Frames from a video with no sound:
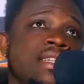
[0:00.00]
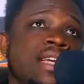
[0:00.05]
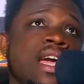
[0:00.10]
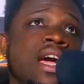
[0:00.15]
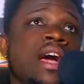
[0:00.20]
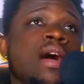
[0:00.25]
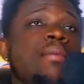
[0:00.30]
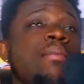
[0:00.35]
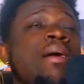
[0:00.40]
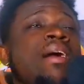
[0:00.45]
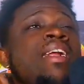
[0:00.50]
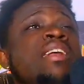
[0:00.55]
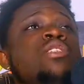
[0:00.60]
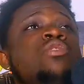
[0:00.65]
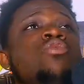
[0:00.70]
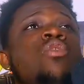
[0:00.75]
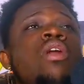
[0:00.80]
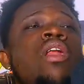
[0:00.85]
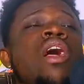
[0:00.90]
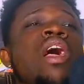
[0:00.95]
year, but this
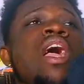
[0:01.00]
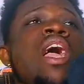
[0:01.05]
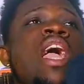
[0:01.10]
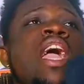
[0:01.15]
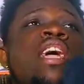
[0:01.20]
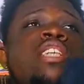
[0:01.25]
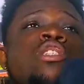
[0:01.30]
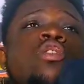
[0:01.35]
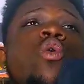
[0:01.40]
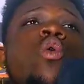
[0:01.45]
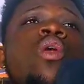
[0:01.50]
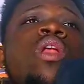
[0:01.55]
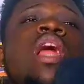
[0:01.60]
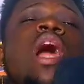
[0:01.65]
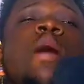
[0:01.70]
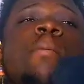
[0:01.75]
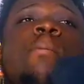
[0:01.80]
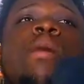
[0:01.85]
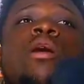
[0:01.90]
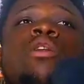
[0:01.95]
one is only
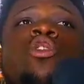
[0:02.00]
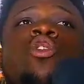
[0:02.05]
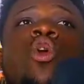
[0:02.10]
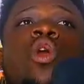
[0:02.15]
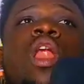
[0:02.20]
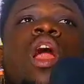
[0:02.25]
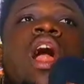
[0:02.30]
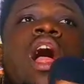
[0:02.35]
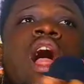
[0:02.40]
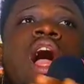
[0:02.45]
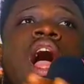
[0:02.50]
about dollar